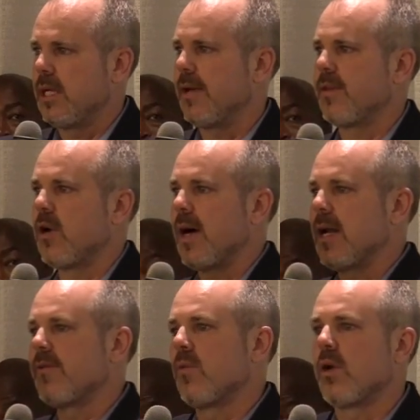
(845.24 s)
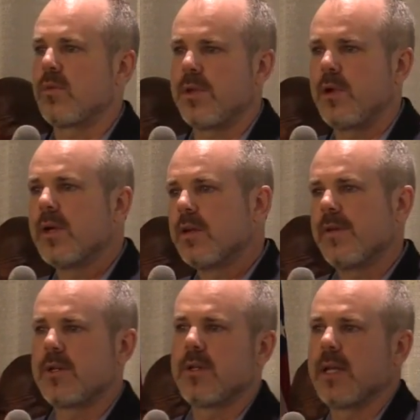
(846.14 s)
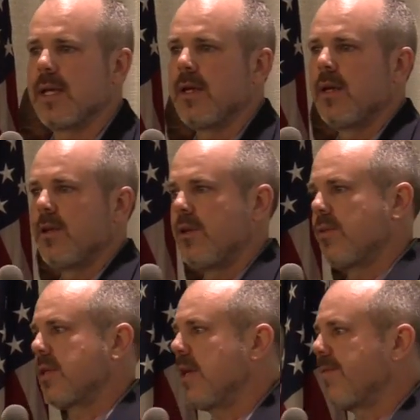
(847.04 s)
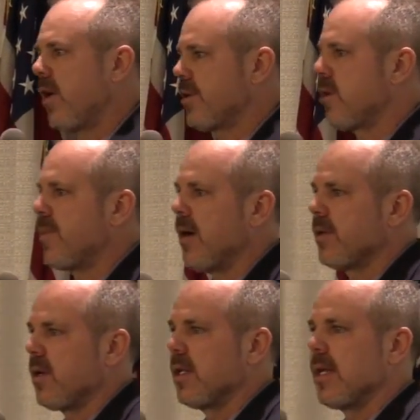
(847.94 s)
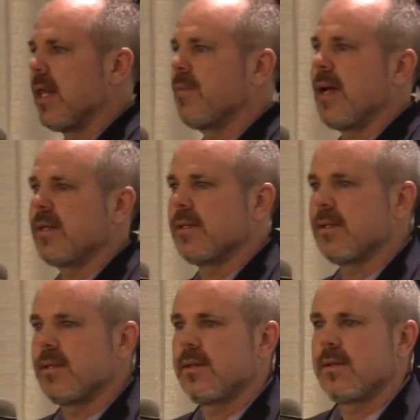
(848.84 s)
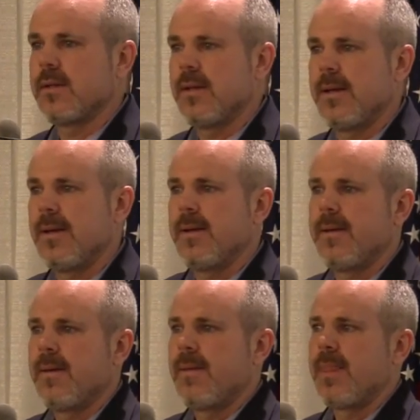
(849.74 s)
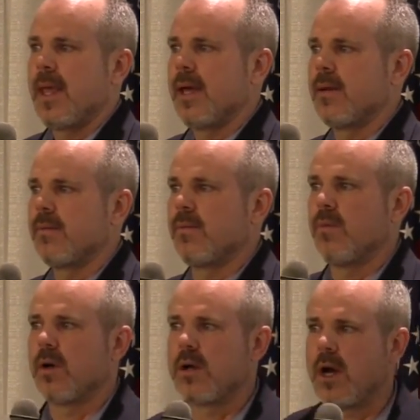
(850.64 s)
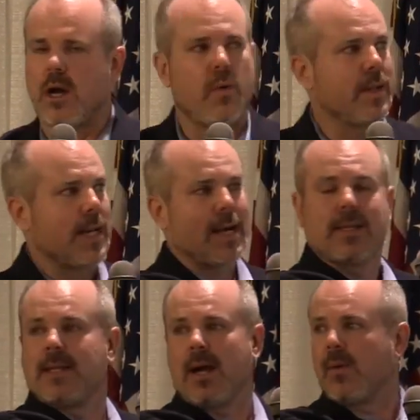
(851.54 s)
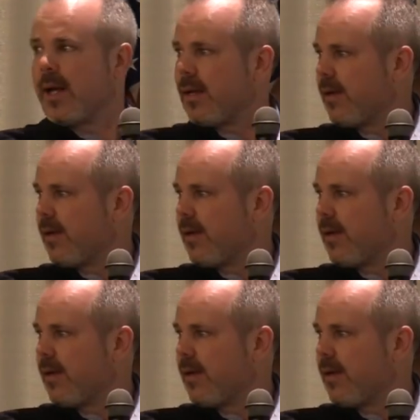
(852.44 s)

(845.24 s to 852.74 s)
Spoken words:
Even though I never worked with you individually, you see foster parents on a daily basis. And we're not always acting that way.